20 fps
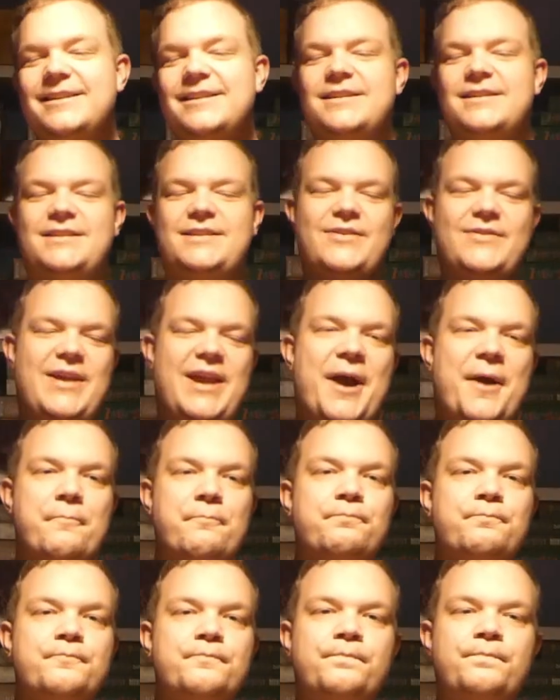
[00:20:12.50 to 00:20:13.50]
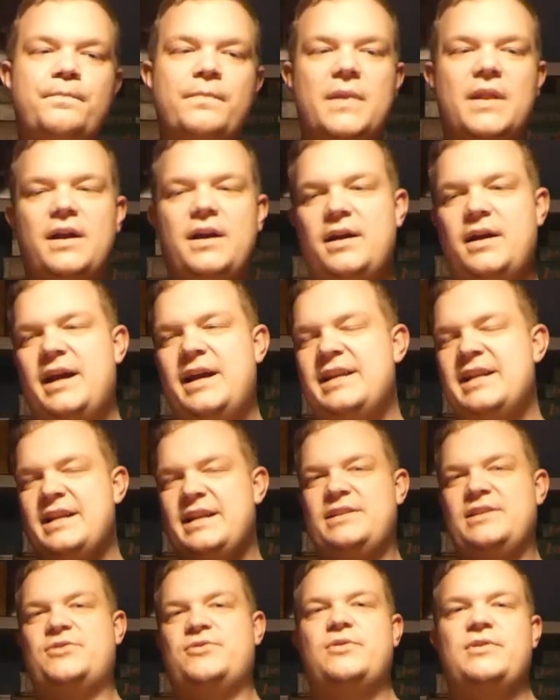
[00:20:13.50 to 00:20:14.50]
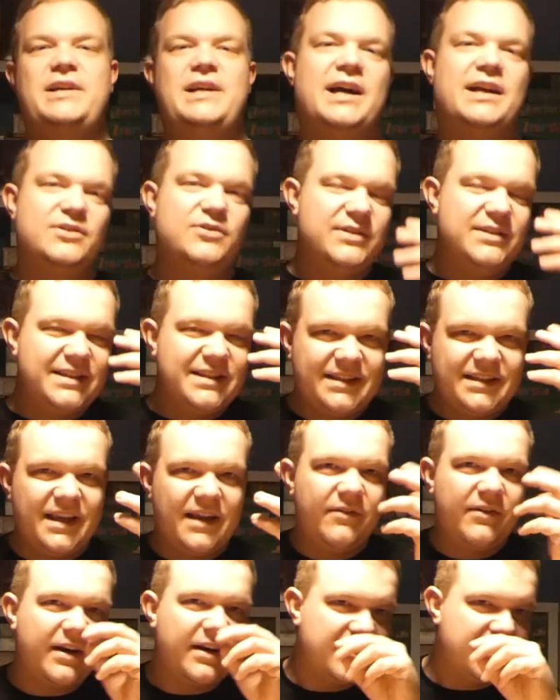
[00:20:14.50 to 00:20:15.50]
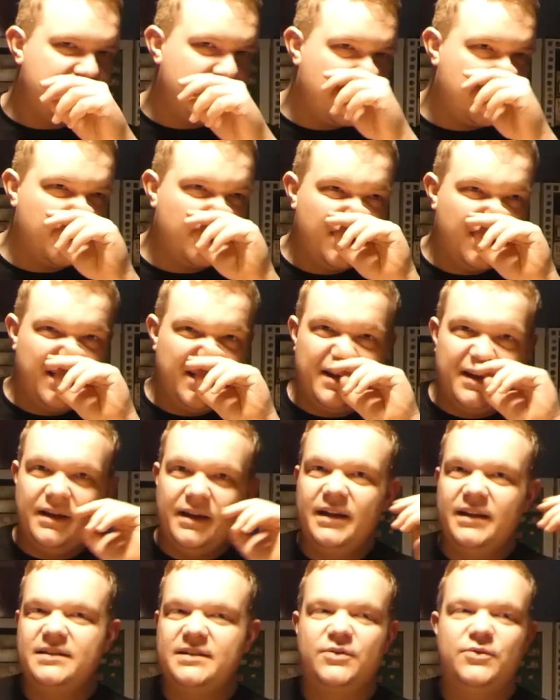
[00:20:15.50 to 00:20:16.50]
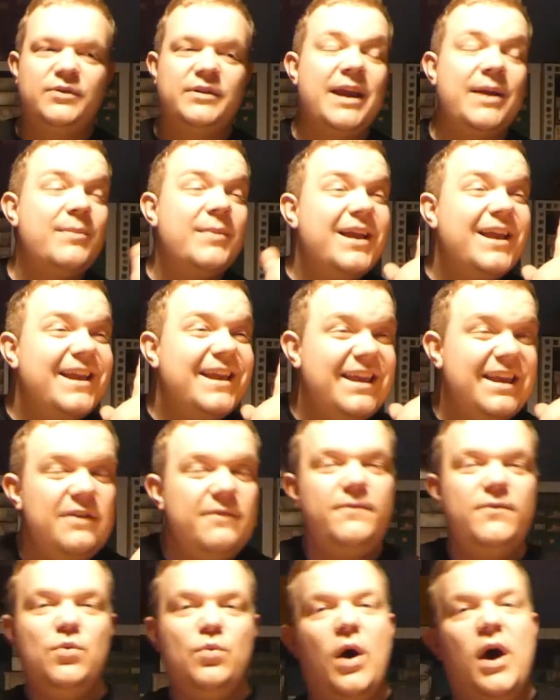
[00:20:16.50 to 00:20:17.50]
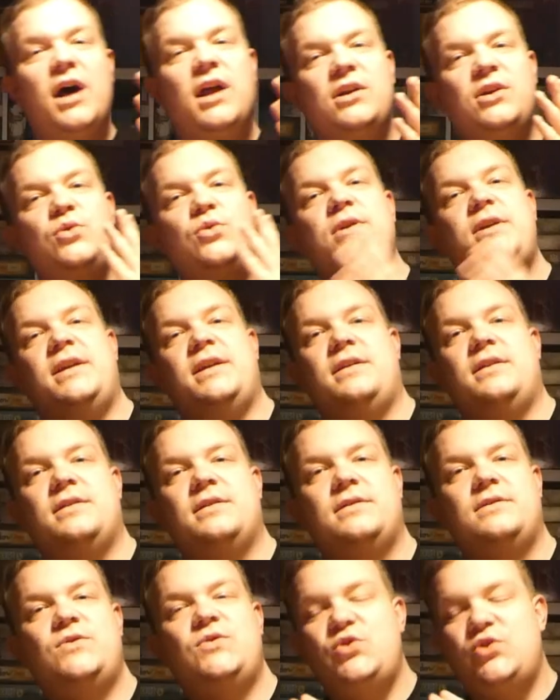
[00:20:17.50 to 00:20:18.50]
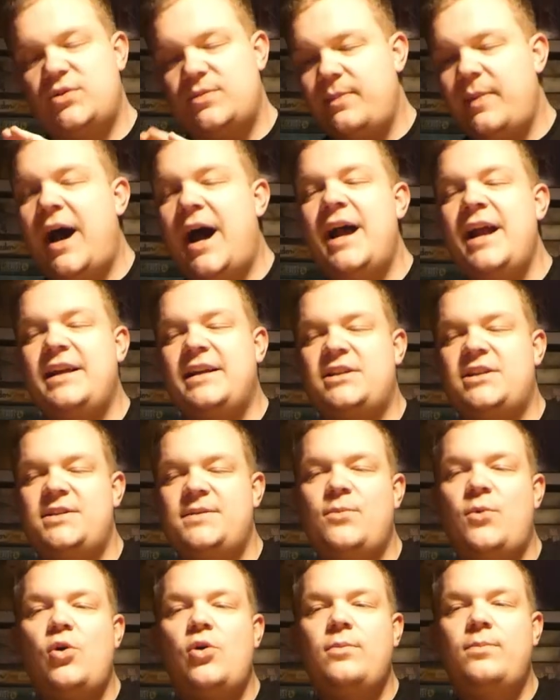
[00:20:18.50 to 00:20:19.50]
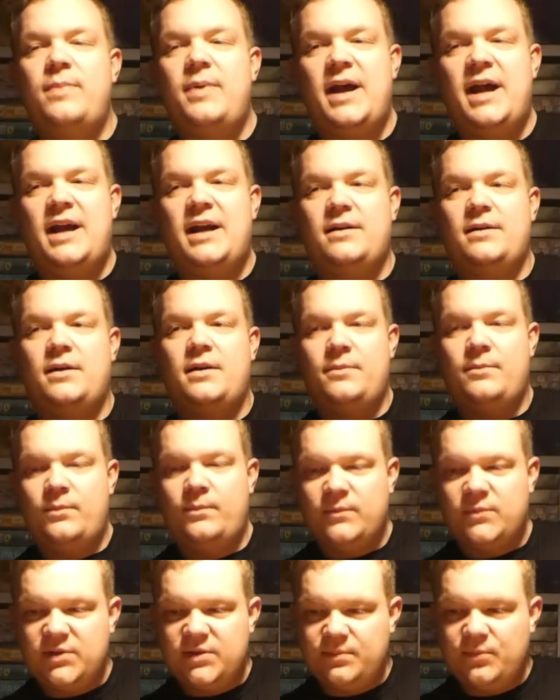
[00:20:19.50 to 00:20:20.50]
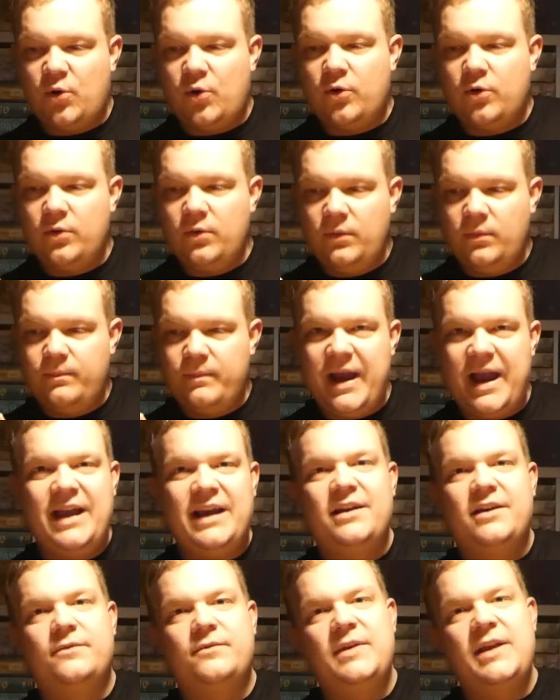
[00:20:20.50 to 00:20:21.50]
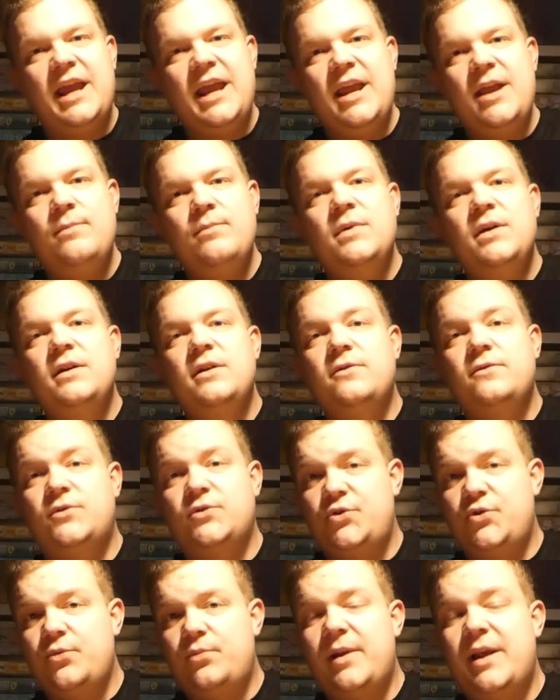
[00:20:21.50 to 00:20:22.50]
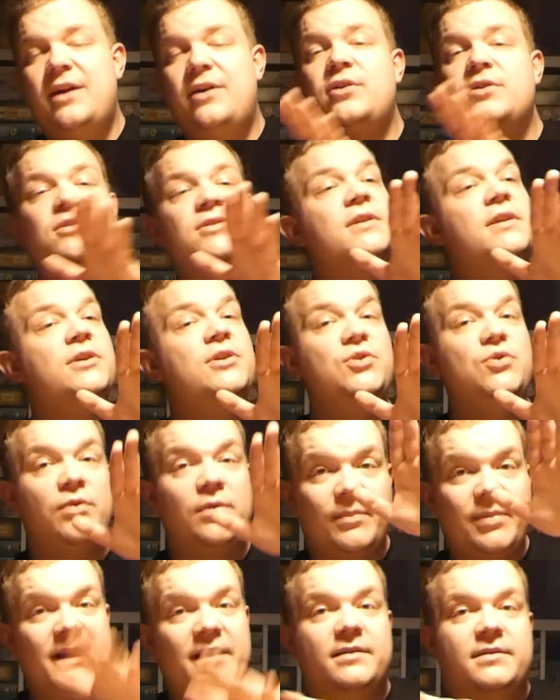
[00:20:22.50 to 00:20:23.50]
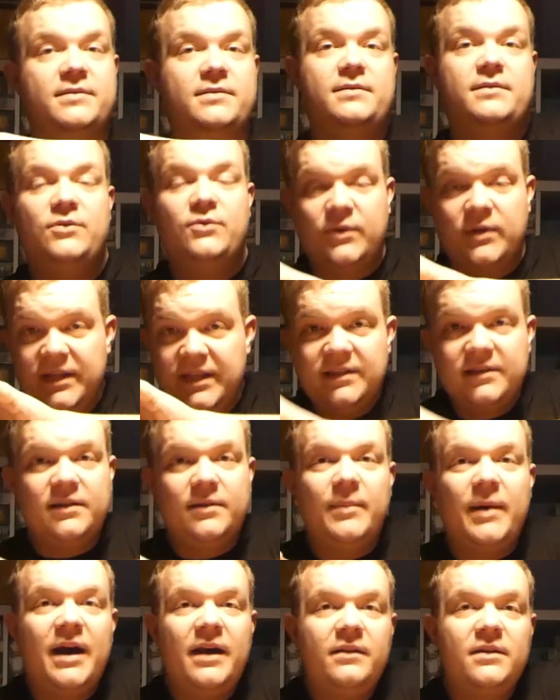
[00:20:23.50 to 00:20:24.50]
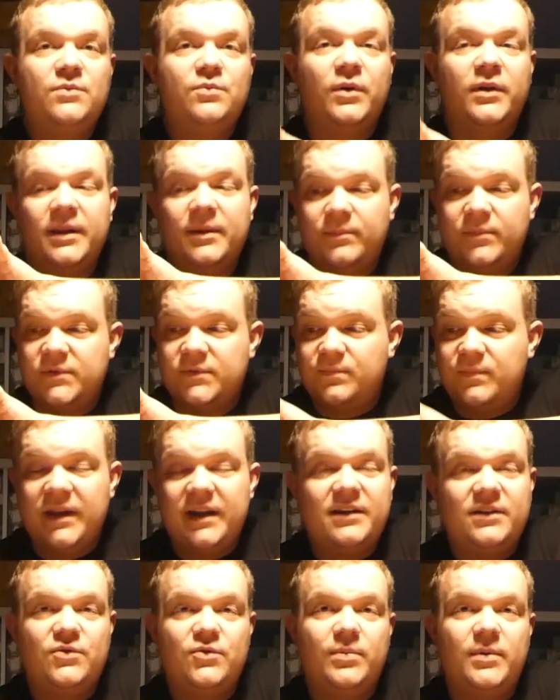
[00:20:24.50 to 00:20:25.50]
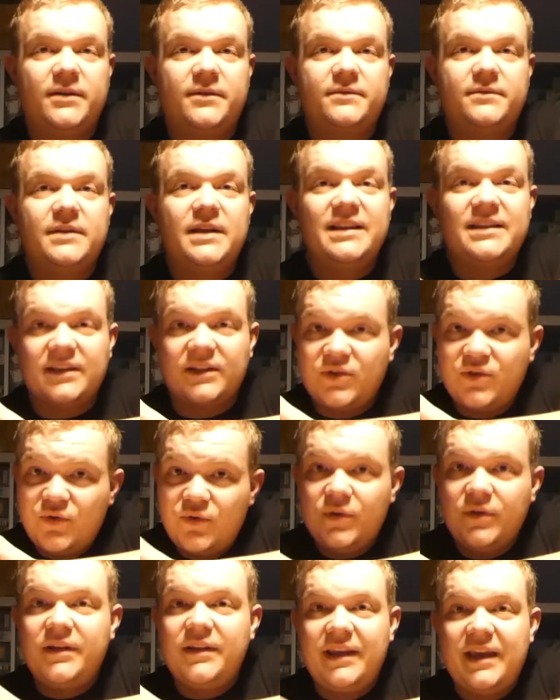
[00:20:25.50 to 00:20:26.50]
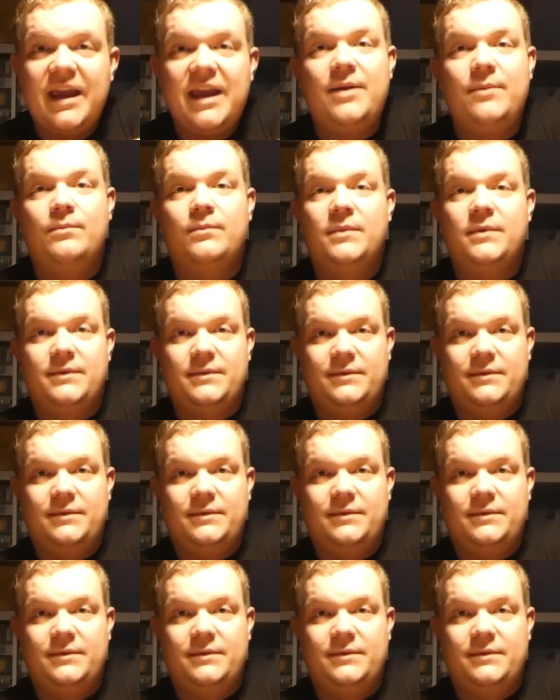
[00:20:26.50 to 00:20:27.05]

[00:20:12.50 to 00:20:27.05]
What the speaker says: So yeah, and then additional cards. So it's a 7 out of 10. It's a good game. If you are looking to just buy a small packet of game for 2 players, you can play this. You can easily buy this one and just play the 2 players. It's a good game.